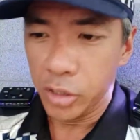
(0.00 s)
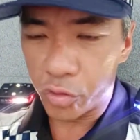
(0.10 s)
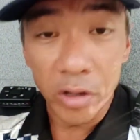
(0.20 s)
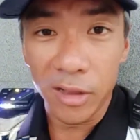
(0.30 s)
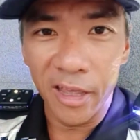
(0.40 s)

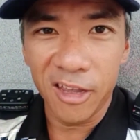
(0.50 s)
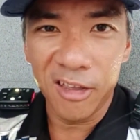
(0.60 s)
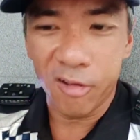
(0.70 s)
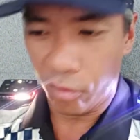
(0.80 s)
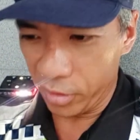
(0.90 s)

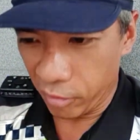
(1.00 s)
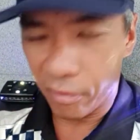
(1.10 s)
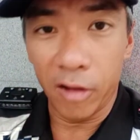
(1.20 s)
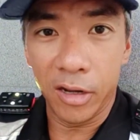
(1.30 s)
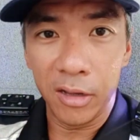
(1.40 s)
drilling on the
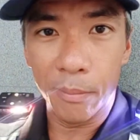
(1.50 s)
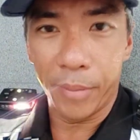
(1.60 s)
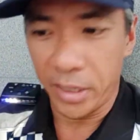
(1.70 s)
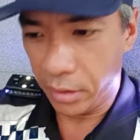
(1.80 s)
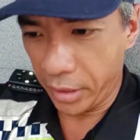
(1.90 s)

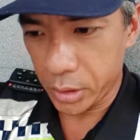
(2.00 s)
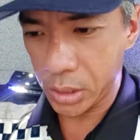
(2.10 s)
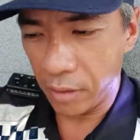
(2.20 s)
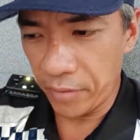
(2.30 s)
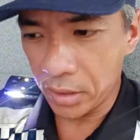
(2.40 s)
ground by the
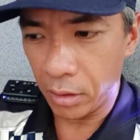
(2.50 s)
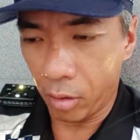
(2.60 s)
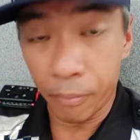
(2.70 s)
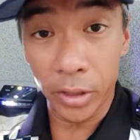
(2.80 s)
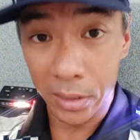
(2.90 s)
excavator
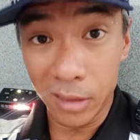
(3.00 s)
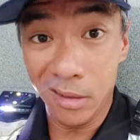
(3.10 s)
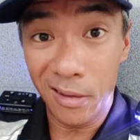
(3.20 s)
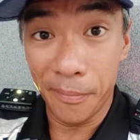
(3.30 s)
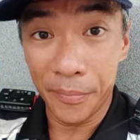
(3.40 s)

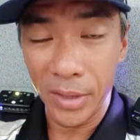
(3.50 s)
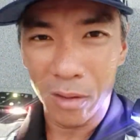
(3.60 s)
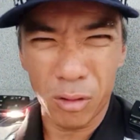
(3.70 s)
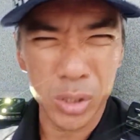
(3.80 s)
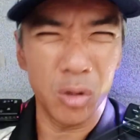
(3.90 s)
operator
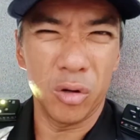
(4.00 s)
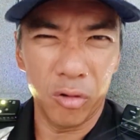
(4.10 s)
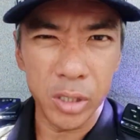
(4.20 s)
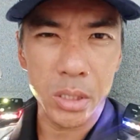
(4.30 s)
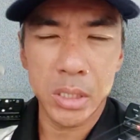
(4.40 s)
cause a lot
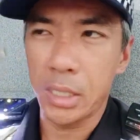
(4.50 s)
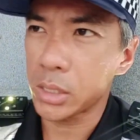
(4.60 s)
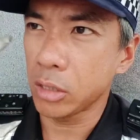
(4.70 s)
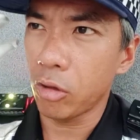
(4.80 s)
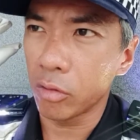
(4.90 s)
of noise.
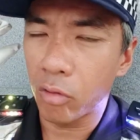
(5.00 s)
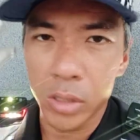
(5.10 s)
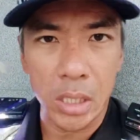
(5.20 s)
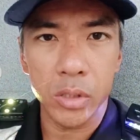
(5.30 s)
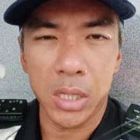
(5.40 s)
There's a lot of
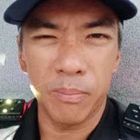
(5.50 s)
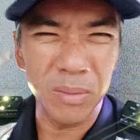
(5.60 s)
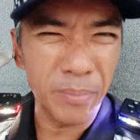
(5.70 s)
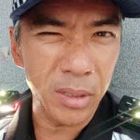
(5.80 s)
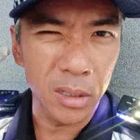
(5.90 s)
noise outside.
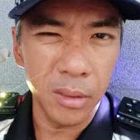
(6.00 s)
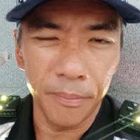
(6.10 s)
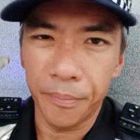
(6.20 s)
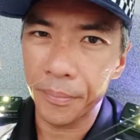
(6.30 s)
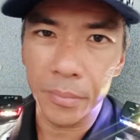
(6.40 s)

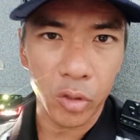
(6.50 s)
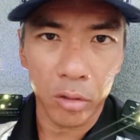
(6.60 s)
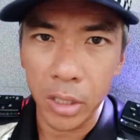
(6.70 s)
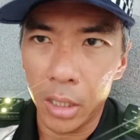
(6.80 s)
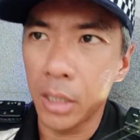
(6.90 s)
People
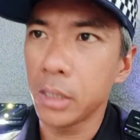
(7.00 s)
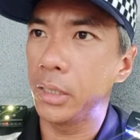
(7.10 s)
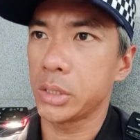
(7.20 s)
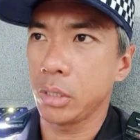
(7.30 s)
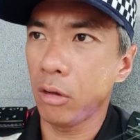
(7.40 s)

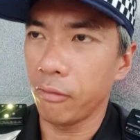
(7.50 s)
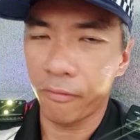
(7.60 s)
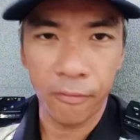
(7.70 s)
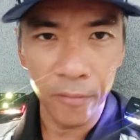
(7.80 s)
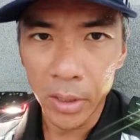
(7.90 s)
talking.
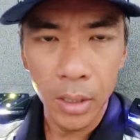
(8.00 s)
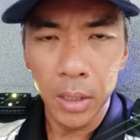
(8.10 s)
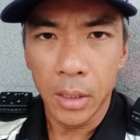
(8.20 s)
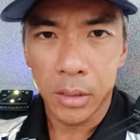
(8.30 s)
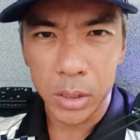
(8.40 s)

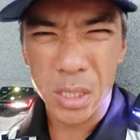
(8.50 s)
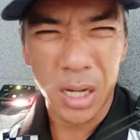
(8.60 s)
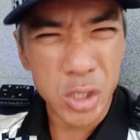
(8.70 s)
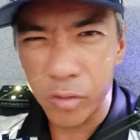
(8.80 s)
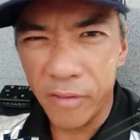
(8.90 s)
There's
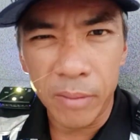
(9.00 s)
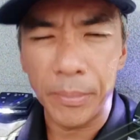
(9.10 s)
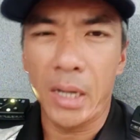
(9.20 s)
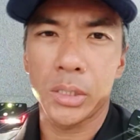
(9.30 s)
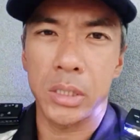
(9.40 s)
cars
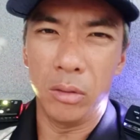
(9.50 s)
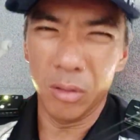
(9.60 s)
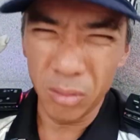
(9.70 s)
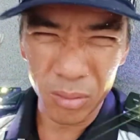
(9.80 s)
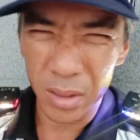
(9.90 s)
driving past,
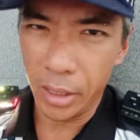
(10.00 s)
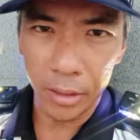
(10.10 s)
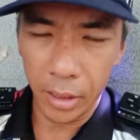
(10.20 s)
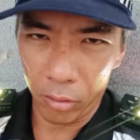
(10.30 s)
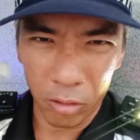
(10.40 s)

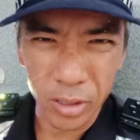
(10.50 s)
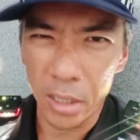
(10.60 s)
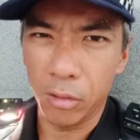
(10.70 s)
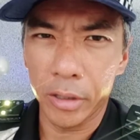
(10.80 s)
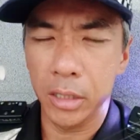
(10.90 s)
and
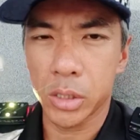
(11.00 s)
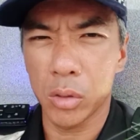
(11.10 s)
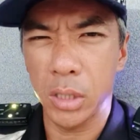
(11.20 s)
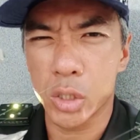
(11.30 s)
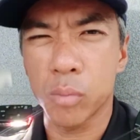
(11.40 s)
honking and all that.
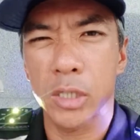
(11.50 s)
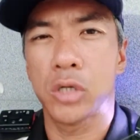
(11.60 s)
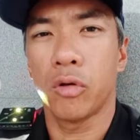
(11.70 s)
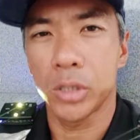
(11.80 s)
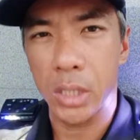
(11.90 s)
So there's too
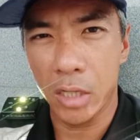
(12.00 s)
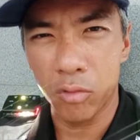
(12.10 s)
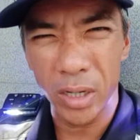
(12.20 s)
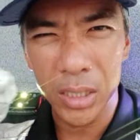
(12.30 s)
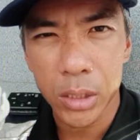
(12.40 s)
much noise,
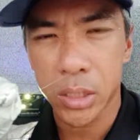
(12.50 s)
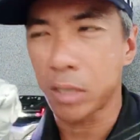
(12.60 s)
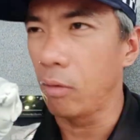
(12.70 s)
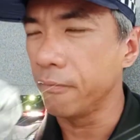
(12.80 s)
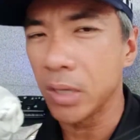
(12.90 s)
and you are
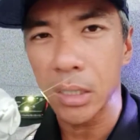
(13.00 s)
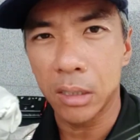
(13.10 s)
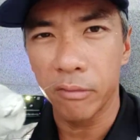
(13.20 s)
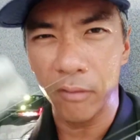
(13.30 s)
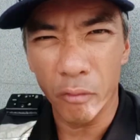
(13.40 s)
inside your
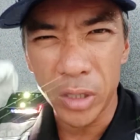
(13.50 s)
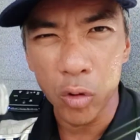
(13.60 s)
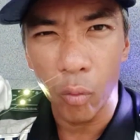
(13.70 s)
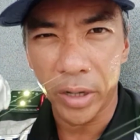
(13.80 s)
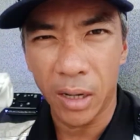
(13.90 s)
vehicle with your
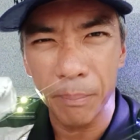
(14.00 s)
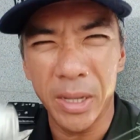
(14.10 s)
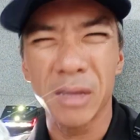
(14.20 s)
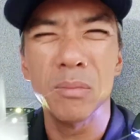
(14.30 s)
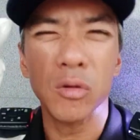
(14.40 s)
window wide up,
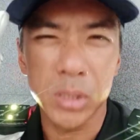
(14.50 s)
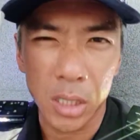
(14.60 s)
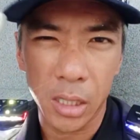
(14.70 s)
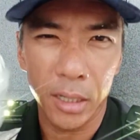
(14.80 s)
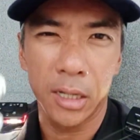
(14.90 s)
playing
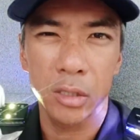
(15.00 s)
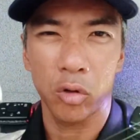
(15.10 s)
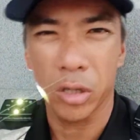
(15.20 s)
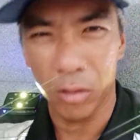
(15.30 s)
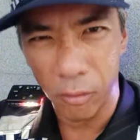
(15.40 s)
music
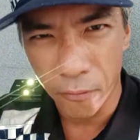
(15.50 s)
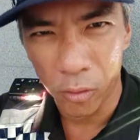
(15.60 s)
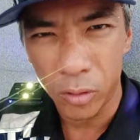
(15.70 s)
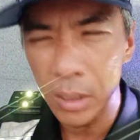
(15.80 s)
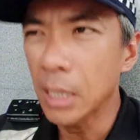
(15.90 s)
talking on your
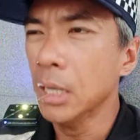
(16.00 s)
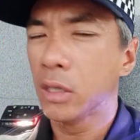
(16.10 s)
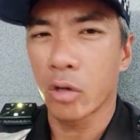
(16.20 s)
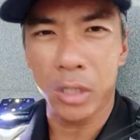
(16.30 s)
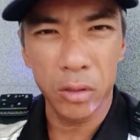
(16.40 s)
phone,
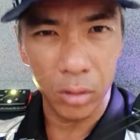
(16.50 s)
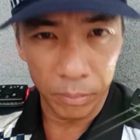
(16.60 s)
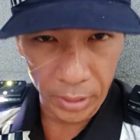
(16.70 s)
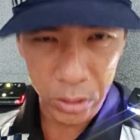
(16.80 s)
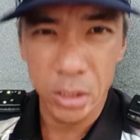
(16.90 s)
talking to
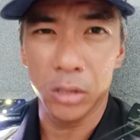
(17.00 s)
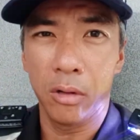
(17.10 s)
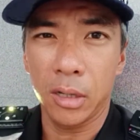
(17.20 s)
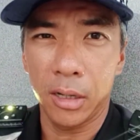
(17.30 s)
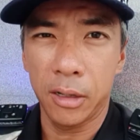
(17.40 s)
the passenger in
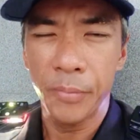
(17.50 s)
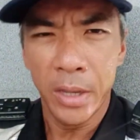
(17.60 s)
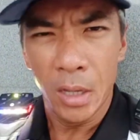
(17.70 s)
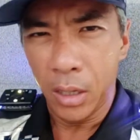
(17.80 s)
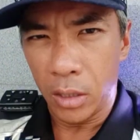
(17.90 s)
your car.
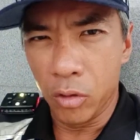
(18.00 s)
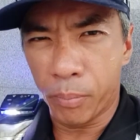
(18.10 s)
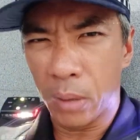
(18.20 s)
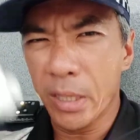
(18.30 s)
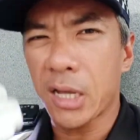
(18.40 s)

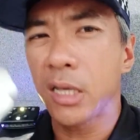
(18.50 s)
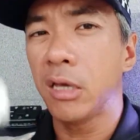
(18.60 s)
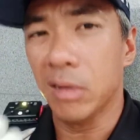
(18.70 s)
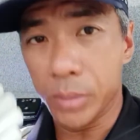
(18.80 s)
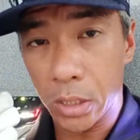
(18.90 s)
You probably can't
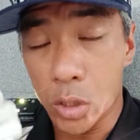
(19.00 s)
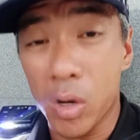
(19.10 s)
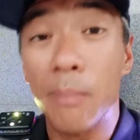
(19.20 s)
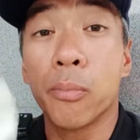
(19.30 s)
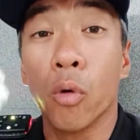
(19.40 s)
hear what I'm saying.
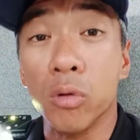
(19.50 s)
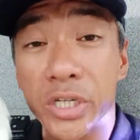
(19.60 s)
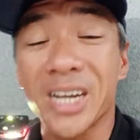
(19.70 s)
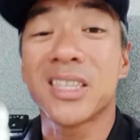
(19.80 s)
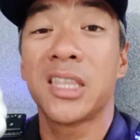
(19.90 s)
So I'm
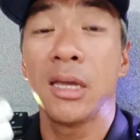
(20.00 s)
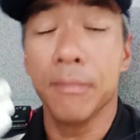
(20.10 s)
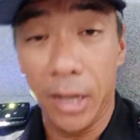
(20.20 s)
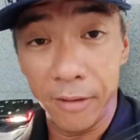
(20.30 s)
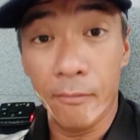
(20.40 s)

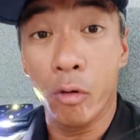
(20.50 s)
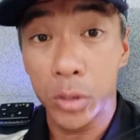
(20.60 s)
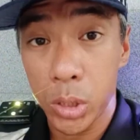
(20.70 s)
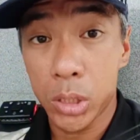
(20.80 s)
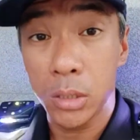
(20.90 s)
projecting my
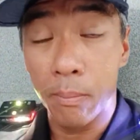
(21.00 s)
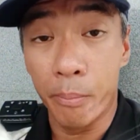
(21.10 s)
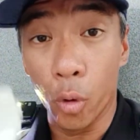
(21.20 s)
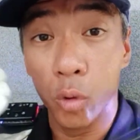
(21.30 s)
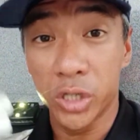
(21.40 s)
voice.
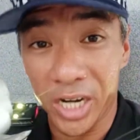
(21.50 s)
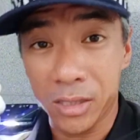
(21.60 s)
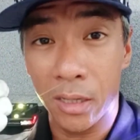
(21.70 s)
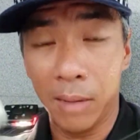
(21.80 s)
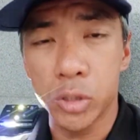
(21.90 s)
I'm
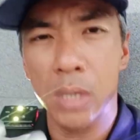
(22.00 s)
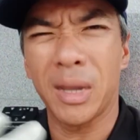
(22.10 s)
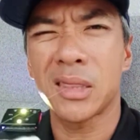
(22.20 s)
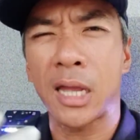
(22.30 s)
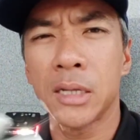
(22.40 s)

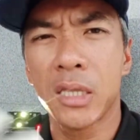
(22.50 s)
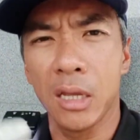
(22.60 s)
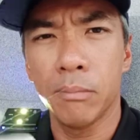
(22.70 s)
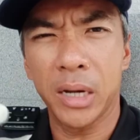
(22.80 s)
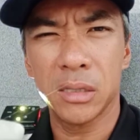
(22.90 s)
using my
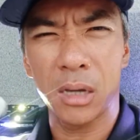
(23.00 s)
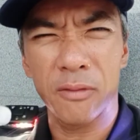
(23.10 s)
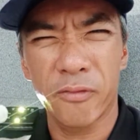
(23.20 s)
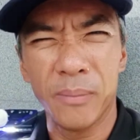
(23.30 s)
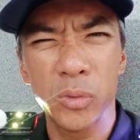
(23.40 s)
dantian, my
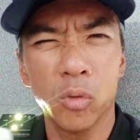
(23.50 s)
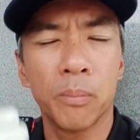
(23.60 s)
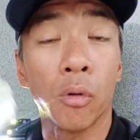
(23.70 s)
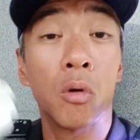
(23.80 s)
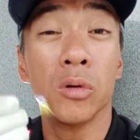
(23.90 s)
diaphragm
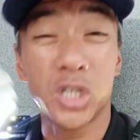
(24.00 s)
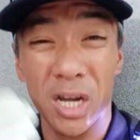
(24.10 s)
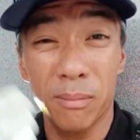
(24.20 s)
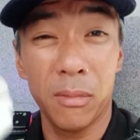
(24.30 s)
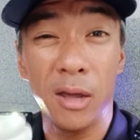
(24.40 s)
to
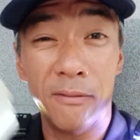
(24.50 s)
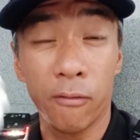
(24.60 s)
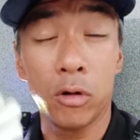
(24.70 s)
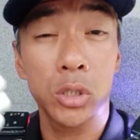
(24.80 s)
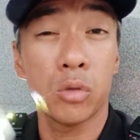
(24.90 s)
project my
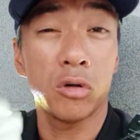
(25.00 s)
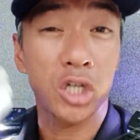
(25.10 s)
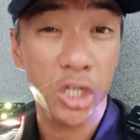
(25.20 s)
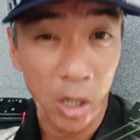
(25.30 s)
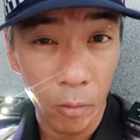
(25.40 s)
voice, not
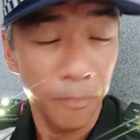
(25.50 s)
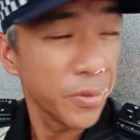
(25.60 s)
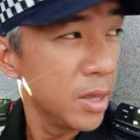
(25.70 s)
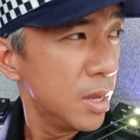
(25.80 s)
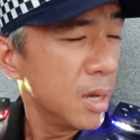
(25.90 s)
shout.
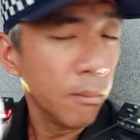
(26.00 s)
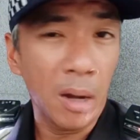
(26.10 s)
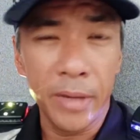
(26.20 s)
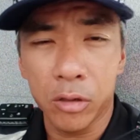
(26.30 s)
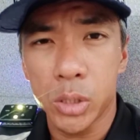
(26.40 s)

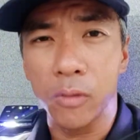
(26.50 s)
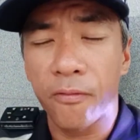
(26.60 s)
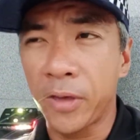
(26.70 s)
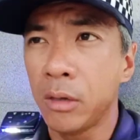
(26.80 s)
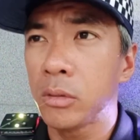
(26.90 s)
But because you
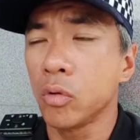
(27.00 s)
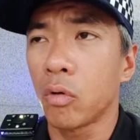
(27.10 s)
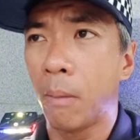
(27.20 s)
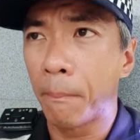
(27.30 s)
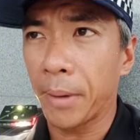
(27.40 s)
fail
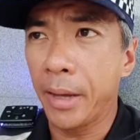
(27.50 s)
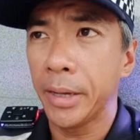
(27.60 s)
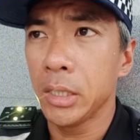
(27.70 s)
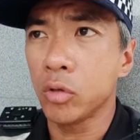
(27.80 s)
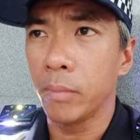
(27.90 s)
to
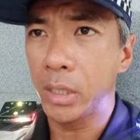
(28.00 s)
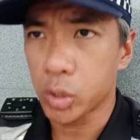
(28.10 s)
comply to my